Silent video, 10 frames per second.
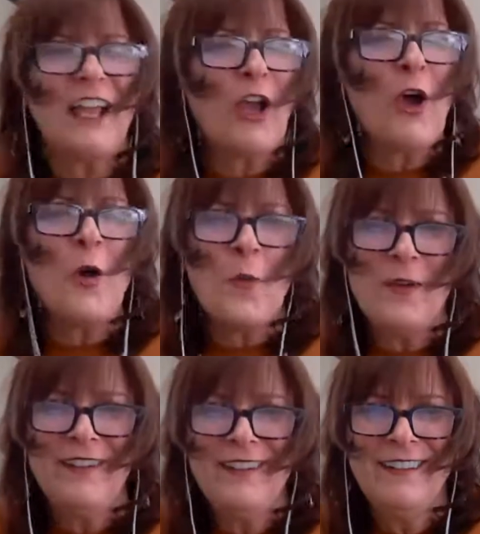like home.
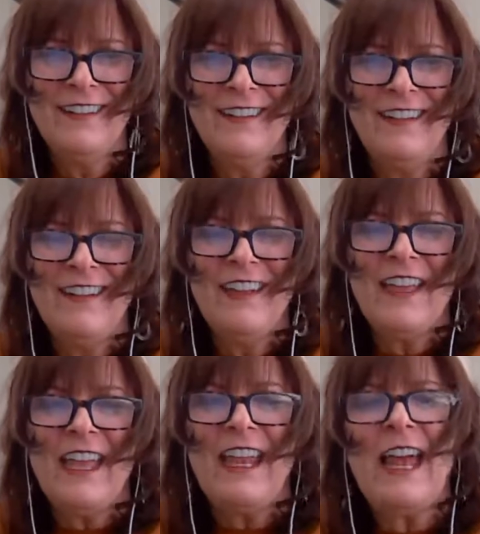
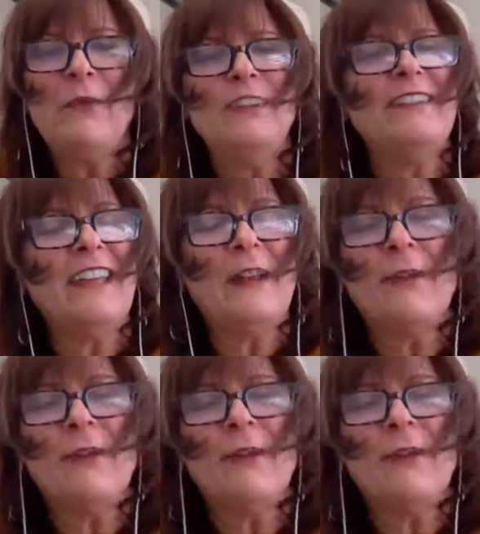And I would say to